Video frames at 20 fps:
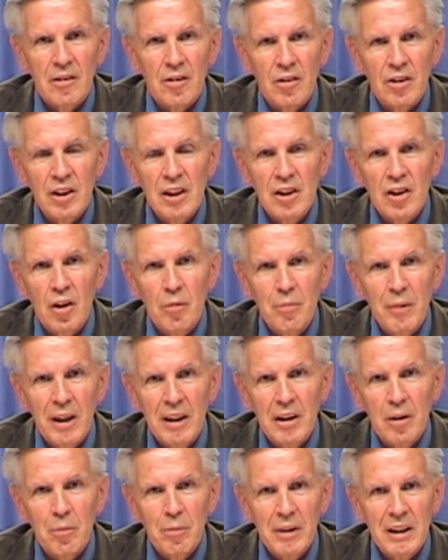The risk of
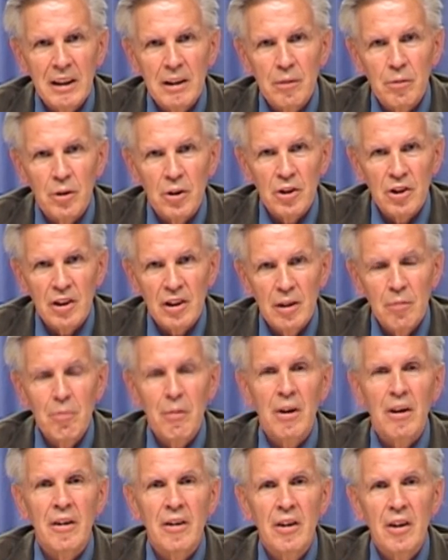major bleeds were
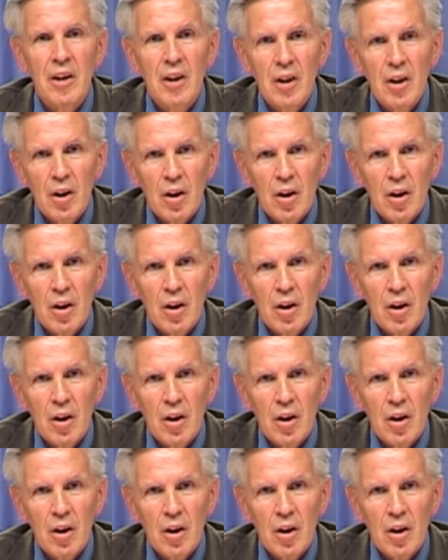similar